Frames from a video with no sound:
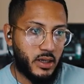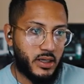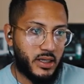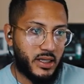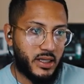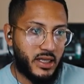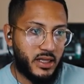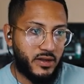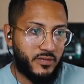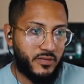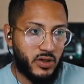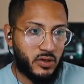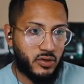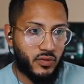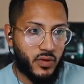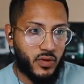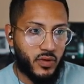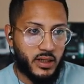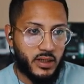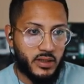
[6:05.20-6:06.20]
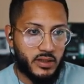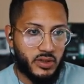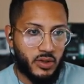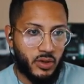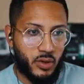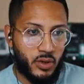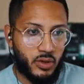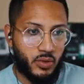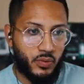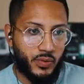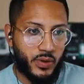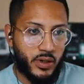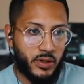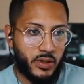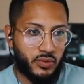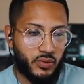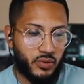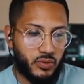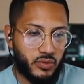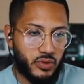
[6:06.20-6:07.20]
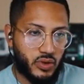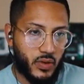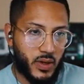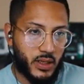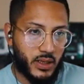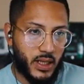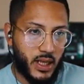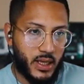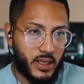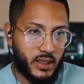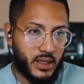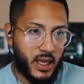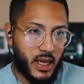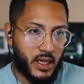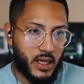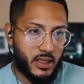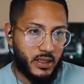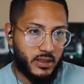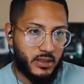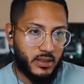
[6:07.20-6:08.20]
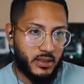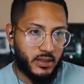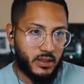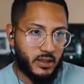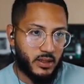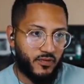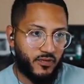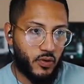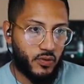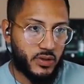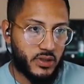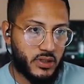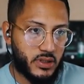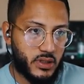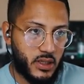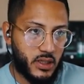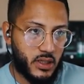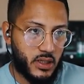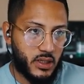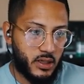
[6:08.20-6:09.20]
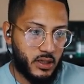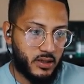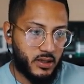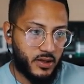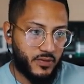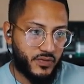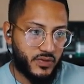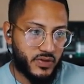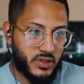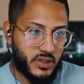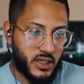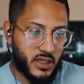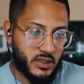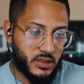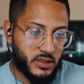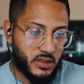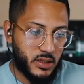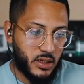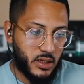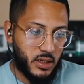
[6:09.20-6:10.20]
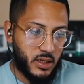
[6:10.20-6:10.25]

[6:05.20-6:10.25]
an even gradients all the way through. So I like that he's focusing in different sections.